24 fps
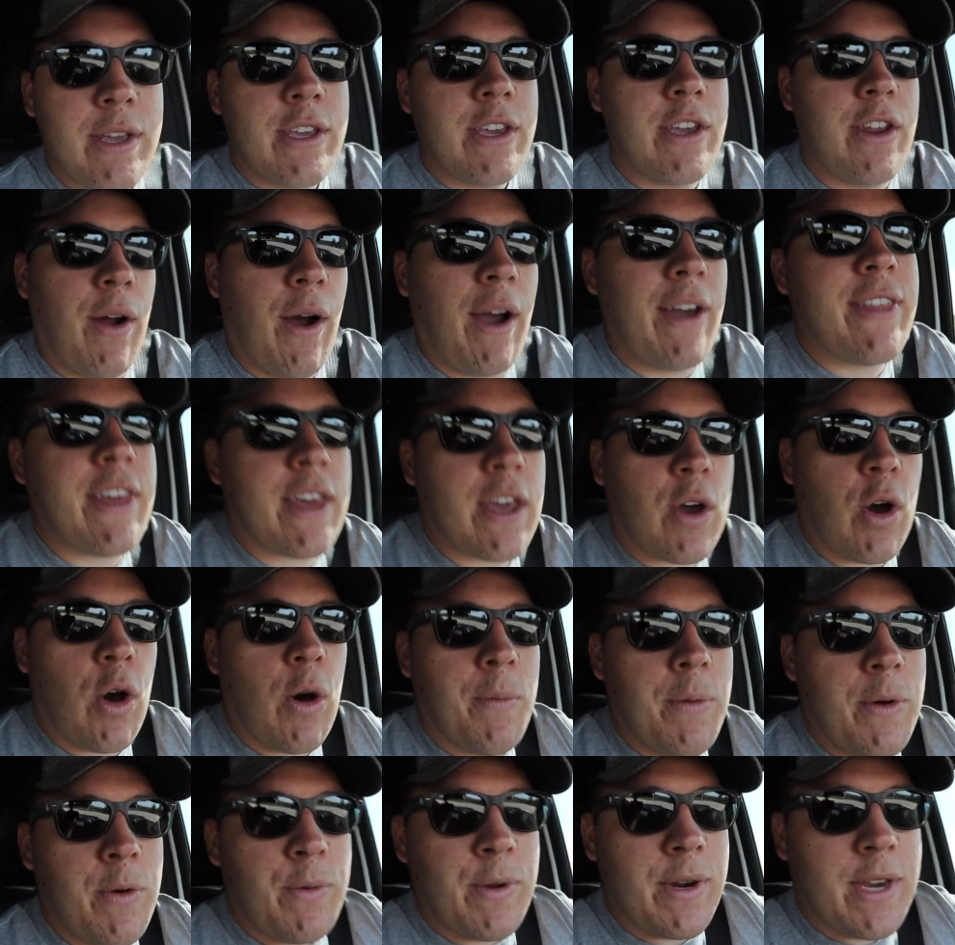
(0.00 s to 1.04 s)
You know, I think
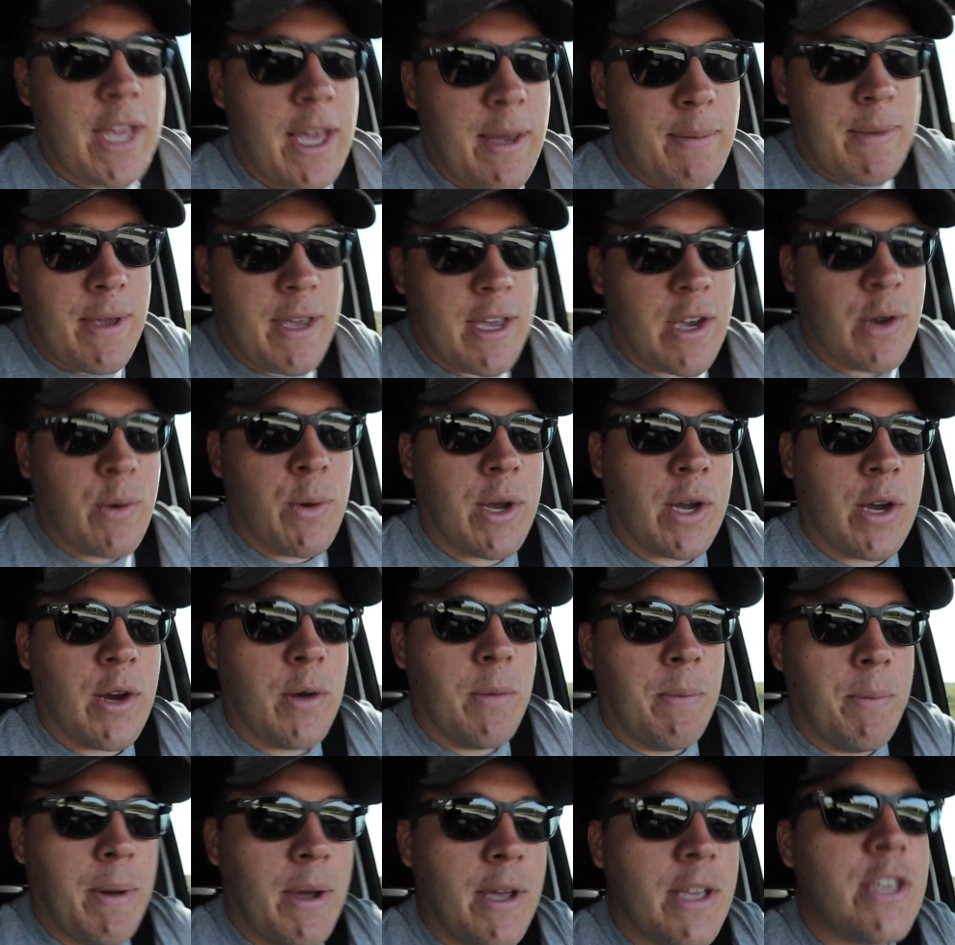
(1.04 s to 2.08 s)
Coleman would get me in
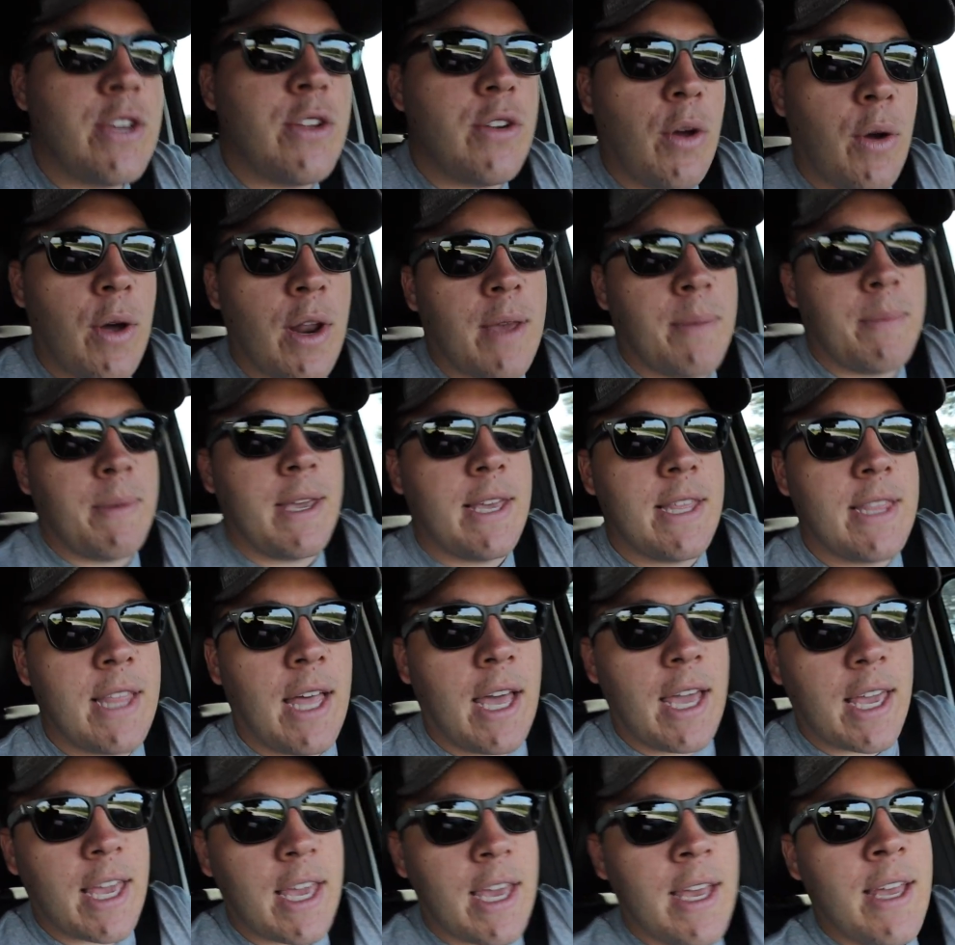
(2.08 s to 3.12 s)
quicker, but you know what I mean.
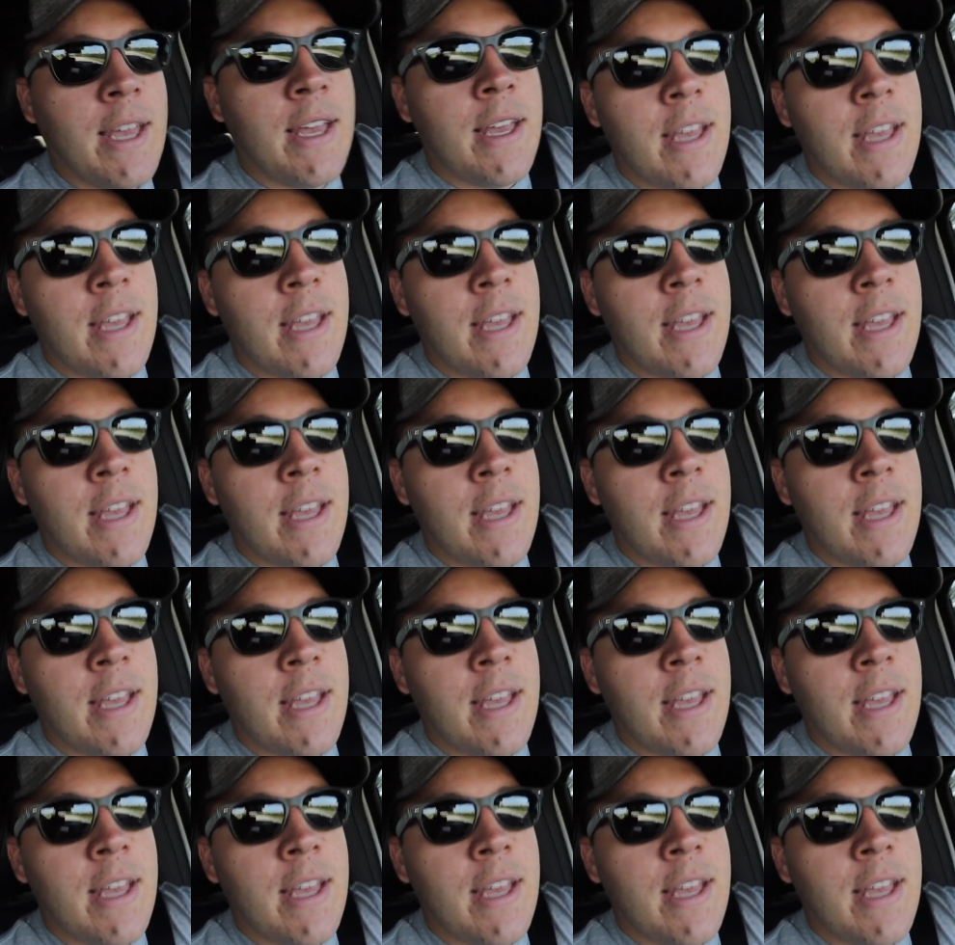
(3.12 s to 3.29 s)
Like,